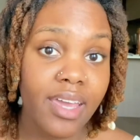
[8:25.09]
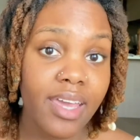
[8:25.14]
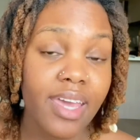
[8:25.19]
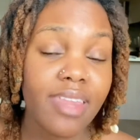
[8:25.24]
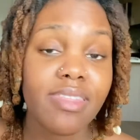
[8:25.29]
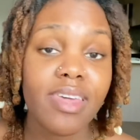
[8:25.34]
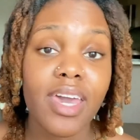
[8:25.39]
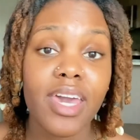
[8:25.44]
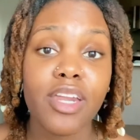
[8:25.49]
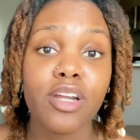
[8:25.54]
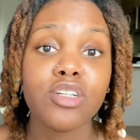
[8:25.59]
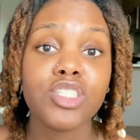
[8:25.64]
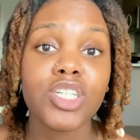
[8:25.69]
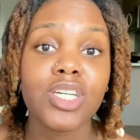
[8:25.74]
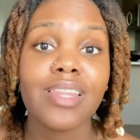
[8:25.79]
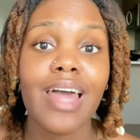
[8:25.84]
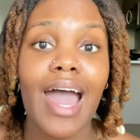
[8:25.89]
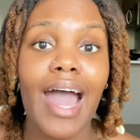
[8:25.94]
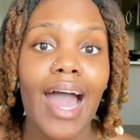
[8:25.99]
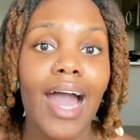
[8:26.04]
in the energy
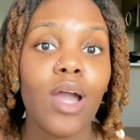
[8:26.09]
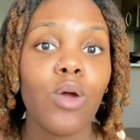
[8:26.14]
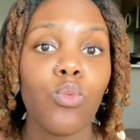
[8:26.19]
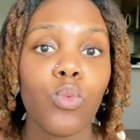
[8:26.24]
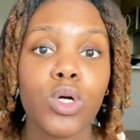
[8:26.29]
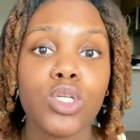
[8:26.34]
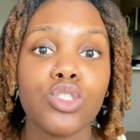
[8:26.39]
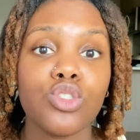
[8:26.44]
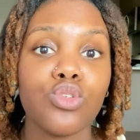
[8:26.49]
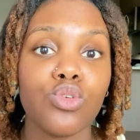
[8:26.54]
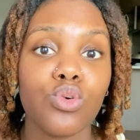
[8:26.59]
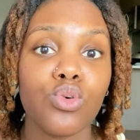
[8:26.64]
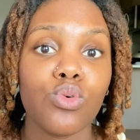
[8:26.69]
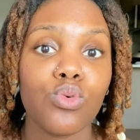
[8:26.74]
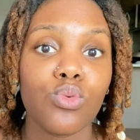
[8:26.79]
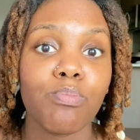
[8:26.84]
that I want to